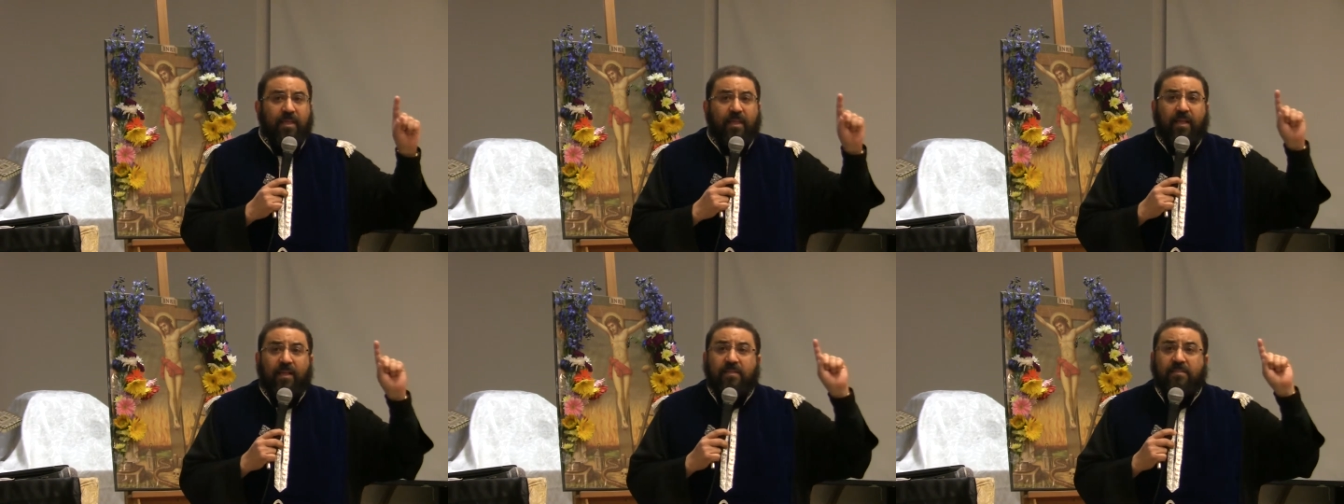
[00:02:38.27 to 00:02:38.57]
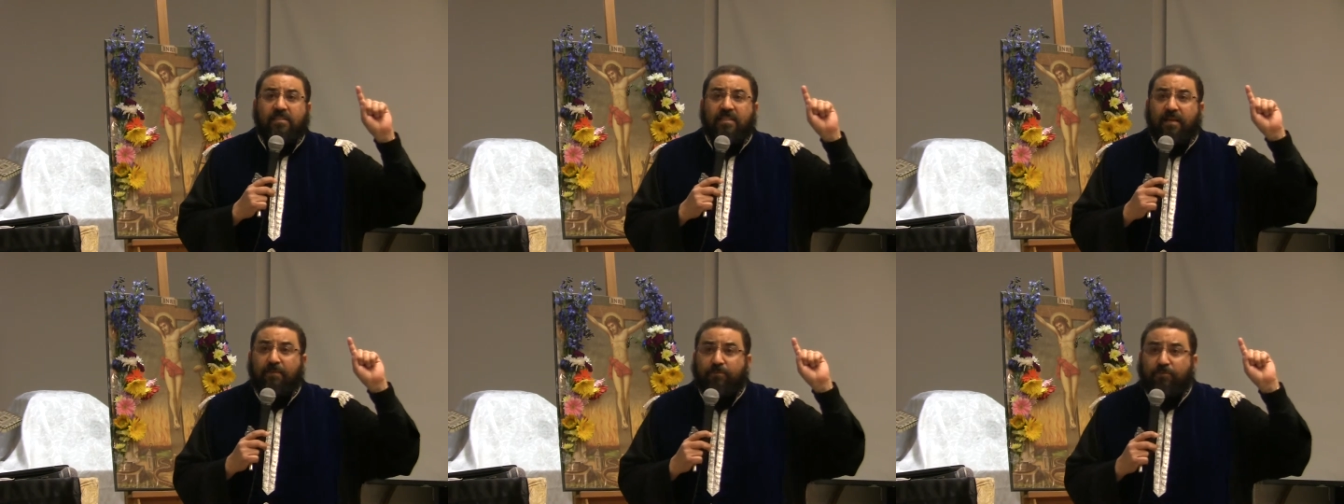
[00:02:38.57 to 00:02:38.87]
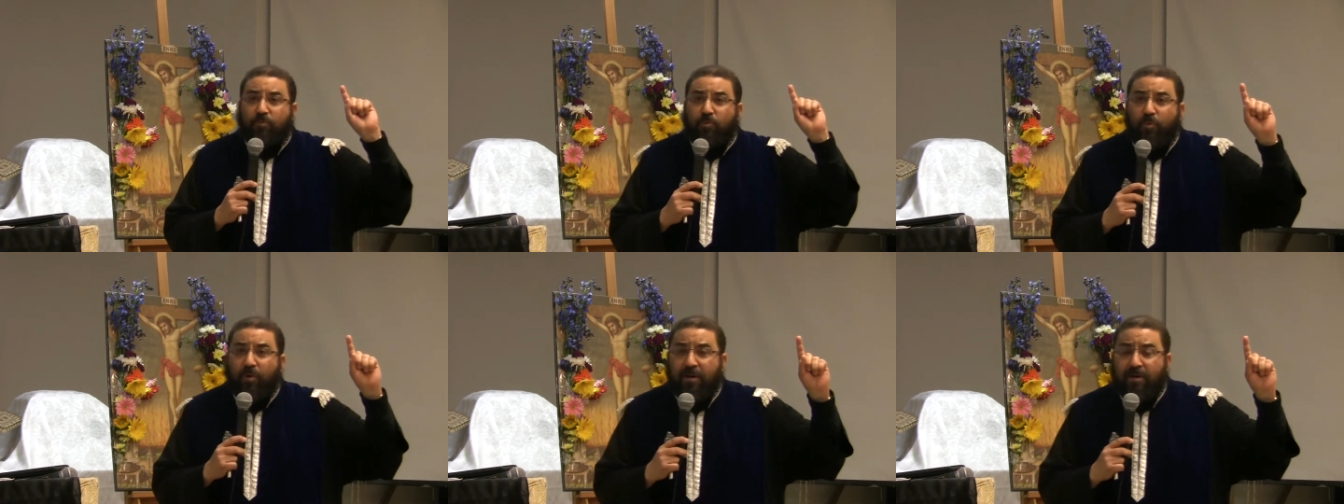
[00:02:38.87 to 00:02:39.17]

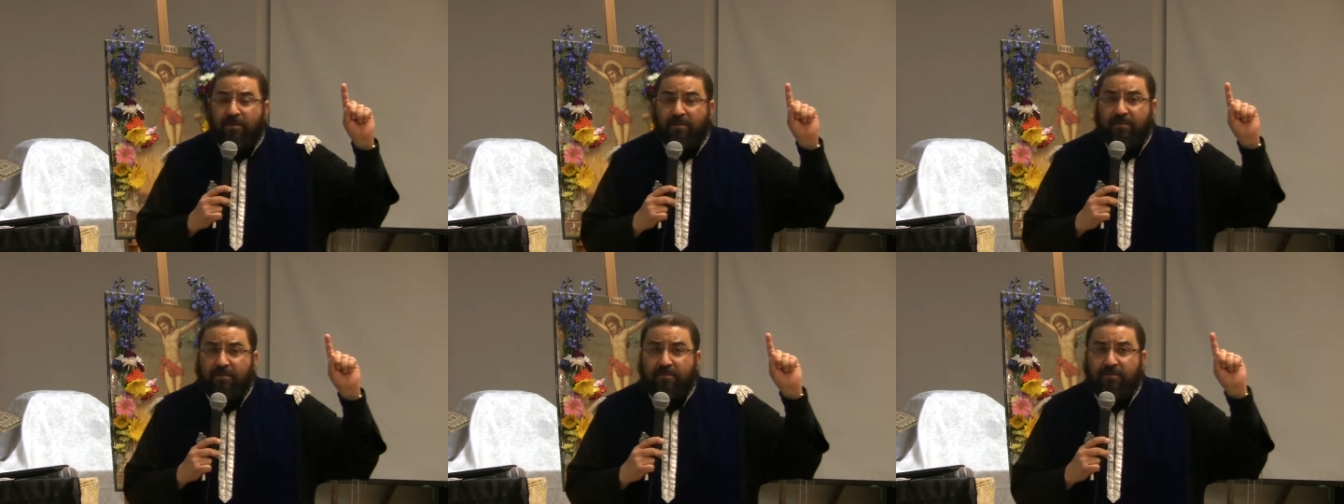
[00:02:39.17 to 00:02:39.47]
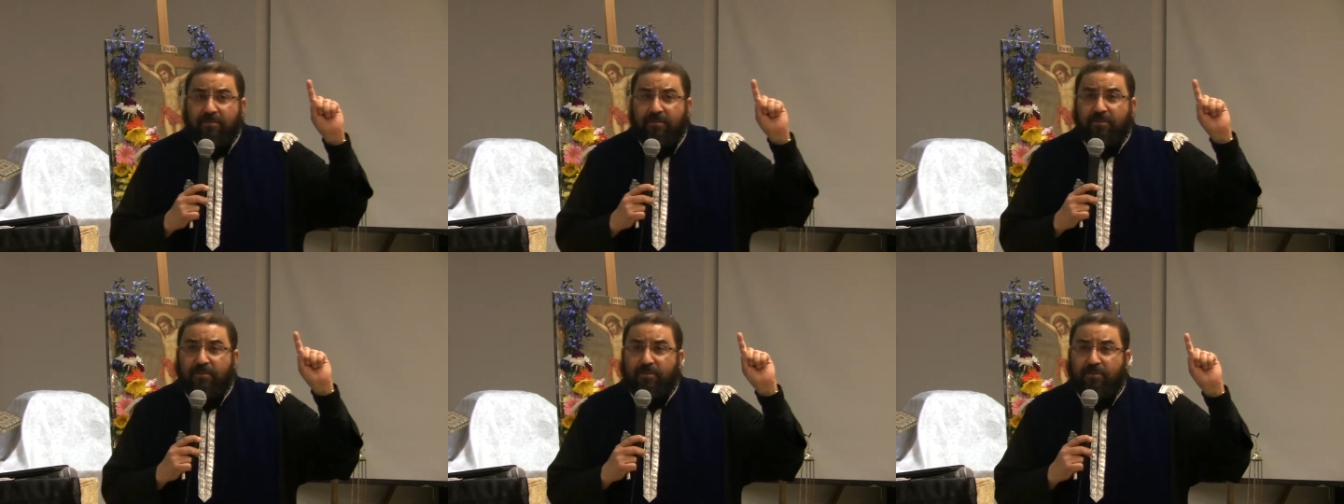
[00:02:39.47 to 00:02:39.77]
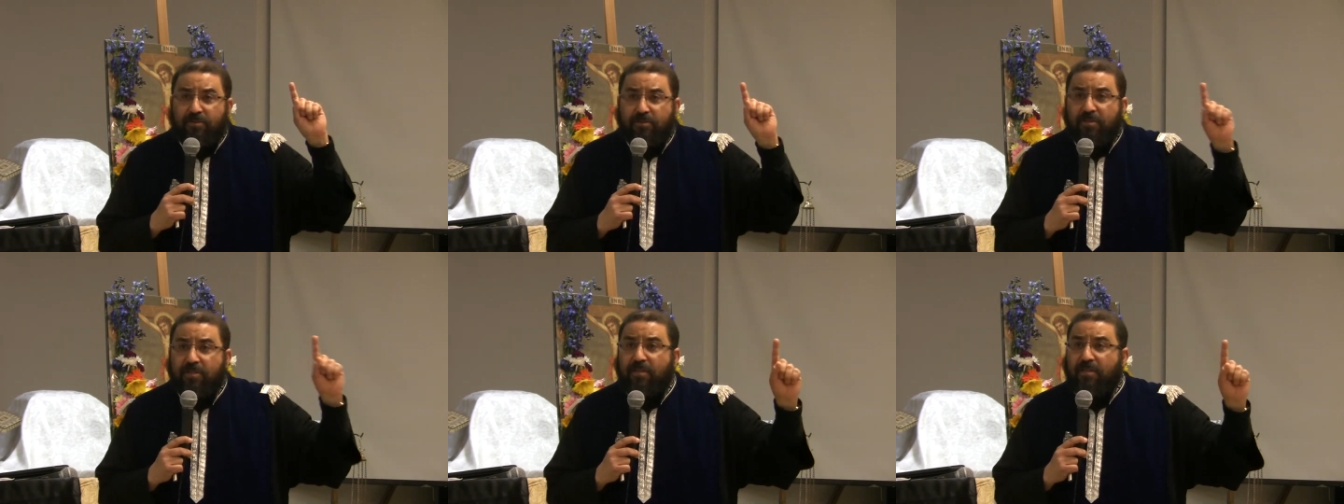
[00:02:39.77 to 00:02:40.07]
except one
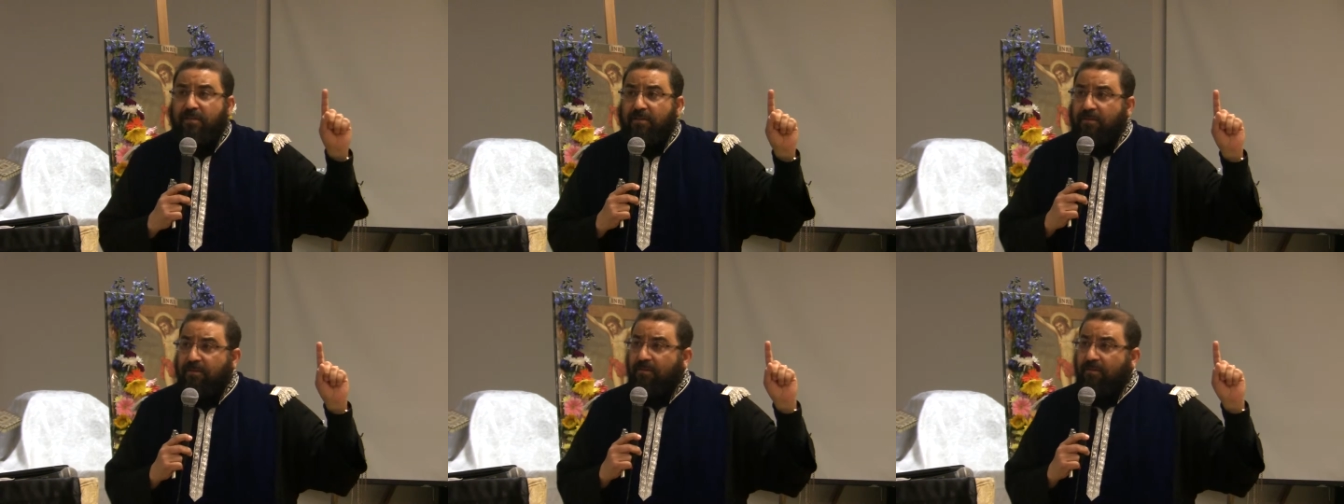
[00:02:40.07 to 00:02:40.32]
tree.